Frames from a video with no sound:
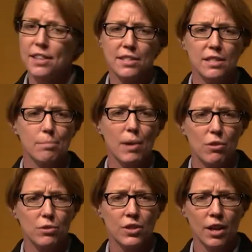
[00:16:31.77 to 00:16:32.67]
This is
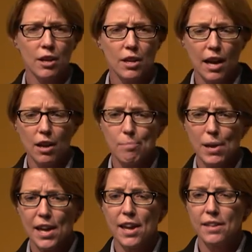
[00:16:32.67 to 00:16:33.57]
about
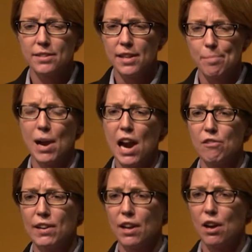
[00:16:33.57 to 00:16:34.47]
peers,
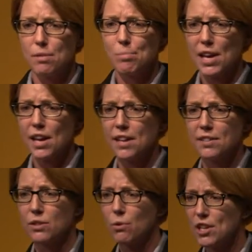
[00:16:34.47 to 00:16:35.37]
empowering other
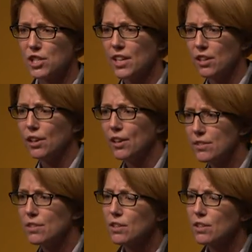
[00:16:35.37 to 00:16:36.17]
peers to actually, you know,